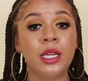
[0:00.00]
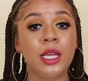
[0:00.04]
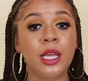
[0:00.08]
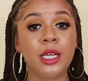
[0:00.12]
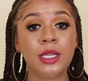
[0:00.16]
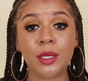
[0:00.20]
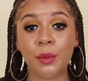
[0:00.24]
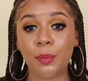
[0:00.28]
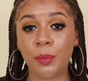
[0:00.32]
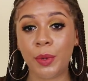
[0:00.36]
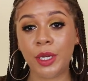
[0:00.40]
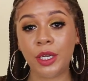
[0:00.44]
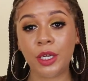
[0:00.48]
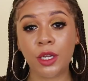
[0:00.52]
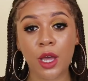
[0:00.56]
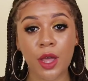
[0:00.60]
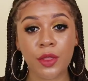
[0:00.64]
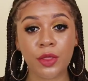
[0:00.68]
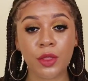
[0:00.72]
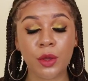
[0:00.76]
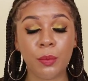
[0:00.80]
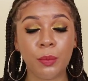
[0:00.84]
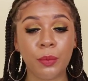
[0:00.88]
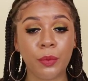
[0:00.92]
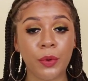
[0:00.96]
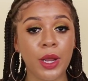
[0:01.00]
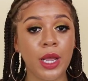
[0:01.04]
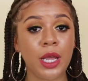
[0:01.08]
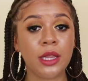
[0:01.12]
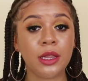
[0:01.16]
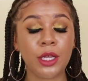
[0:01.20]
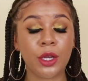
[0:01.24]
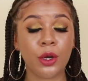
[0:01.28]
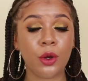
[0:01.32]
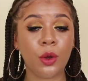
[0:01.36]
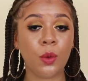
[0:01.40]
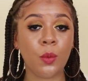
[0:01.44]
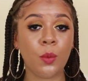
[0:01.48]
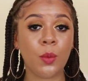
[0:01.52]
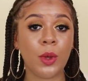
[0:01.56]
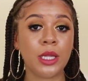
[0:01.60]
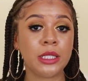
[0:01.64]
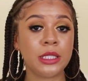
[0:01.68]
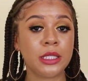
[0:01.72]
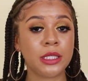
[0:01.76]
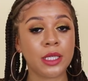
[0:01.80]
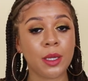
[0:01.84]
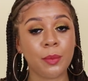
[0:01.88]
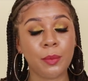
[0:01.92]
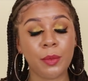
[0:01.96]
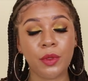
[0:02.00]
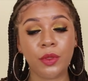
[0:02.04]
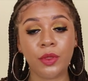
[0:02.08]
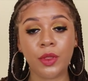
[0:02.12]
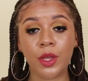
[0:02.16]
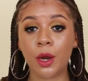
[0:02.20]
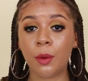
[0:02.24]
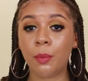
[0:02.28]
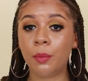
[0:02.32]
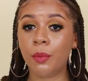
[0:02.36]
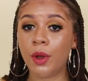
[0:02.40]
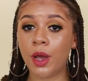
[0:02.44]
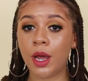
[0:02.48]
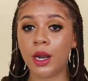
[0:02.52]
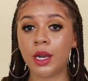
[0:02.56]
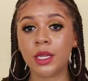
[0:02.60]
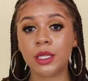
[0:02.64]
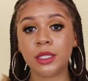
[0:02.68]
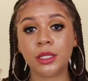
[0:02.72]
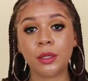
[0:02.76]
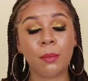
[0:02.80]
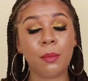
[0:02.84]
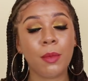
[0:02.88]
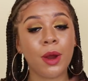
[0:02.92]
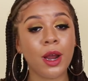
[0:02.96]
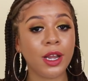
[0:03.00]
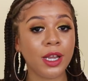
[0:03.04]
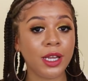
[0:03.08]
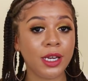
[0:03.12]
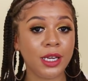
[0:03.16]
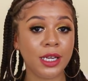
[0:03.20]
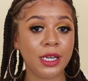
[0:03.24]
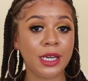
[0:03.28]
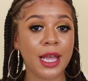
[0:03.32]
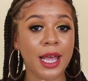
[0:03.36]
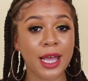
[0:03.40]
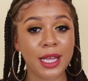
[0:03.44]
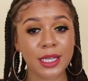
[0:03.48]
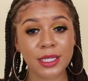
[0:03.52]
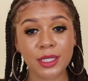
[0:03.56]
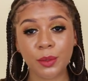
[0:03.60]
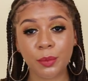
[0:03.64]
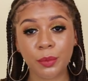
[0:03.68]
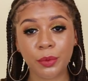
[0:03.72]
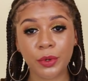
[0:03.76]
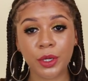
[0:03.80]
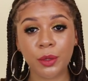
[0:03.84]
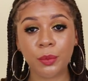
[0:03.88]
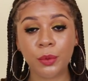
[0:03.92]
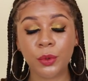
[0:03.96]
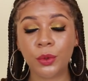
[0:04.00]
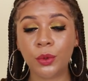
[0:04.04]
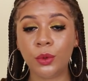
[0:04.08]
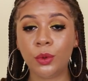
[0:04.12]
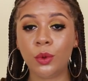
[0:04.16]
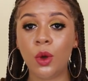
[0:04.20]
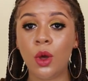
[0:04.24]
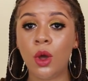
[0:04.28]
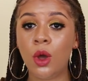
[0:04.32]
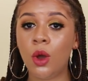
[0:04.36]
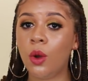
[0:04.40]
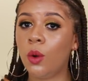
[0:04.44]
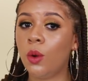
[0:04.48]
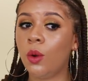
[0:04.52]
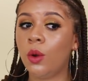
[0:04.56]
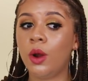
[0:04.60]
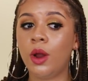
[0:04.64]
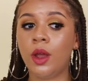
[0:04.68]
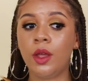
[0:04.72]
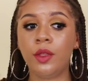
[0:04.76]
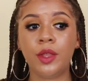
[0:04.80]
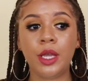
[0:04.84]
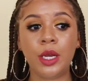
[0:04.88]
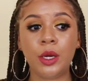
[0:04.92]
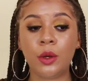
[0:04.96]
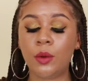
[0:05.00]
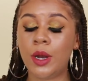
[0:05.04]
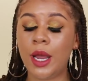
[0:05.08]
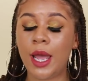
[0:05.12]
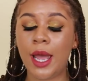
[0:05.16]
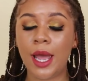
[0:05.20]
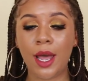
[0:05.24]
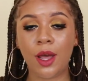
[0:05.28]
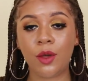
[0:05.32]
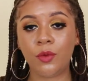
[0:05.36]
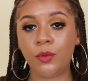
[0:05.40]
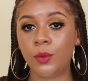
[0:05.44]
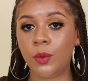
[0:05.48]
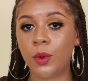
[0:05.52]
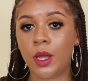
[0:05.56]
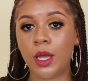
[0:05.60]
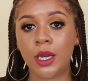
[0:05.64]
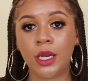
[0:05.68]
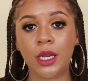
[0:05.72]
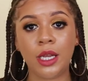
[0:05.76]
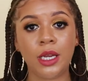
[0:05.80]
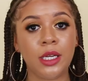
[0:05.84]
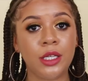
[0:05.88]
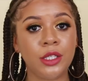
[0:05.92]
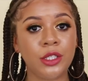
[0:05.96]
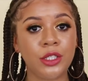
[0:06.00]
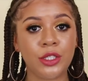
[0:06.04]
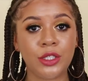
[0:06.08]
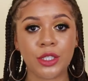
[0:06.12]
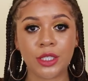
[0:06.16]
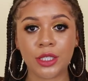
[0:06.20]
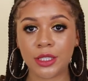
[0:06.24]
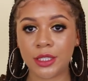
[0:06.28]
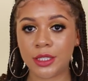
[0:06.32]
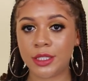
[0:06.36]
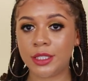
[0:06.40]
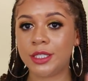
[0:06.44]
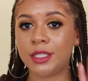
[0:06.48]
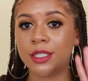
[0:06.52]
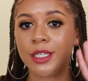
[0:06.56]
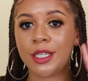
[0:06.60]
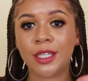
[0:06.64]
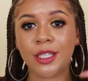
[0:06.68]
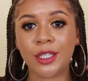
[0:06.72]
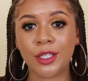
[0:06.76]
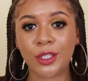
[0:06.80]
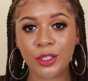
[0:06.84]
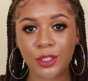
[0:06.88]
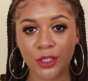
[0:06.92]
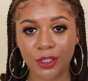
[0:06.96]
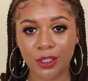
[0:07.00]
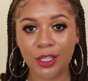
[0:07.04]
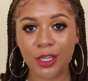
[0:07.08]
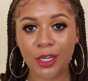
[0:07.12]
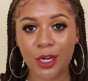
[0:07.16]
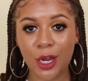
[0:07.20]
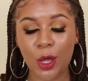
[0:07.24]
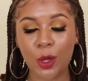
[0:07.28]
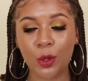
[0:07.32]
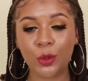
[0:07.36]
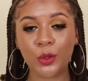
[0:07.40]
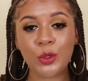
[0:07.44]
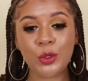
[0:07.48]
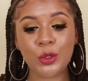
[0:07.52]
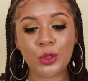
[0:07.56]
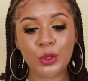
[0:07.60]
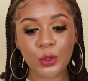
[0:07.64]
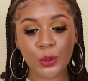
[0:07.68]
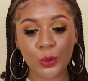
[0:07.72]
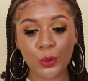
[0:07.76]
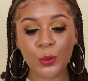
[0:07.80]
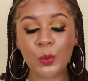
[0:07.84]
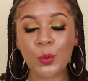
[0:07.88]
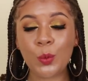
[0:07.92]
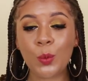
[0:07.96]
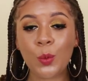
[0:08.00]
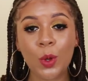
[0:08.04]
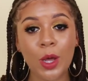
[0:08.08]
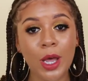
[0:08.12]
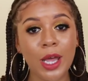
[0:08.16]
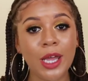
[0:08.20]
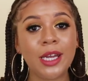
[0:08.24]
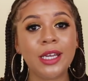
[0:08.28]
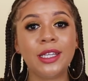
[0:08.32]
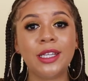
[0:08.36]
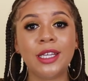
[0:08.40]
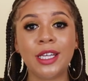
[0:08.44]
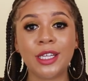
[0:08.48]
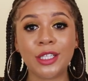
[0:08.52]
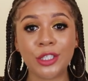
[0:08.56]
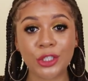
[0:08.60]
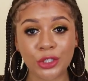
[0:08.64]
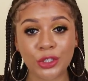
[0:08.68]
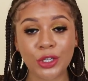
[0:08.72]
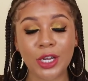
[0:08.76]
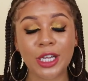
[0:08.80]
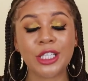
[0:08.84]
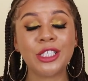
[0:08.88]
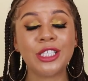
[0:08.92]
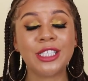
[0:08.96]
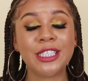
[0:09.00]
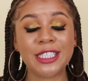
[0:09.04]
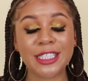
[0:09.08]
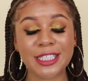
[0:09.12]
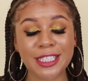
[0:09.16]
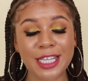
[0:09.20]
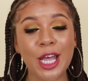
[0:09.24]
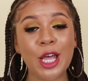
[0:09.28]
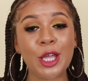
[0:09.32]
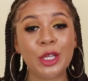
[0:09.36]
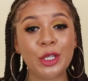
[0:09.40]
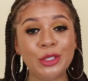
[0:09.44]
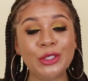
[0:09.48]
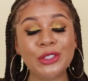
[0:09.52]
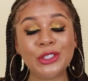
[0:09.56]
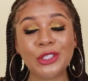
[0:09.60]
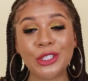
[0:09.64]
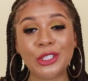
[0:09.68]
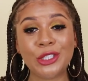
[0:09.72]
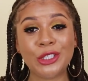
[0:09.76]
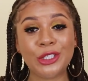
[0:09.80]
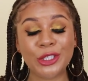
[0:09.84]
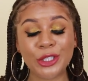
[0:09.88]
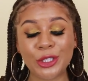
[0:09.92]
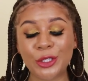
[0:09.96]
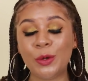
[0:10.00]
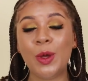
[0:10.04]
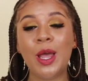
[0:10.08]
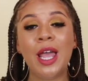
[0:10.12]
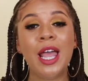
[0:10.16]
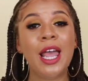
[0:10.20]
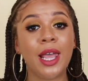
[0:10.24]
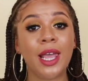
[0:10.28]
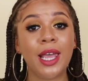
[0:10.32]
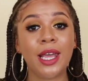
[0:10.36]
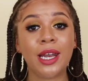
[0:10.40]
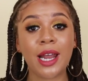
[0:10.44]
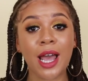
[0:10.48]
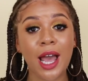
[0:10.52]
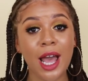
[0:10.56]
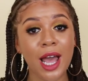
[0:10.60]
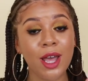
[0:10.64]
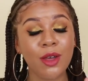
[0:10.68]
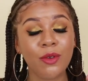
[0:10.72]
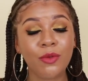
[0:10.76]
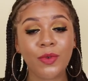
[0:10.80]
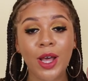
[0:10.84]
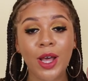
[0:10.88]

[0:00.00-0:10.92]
And depending on their brand, they don't want some of their products marketed as a pre-poo, or they don't have one, and it's just, you know, you do what the instructions tell you to do. And I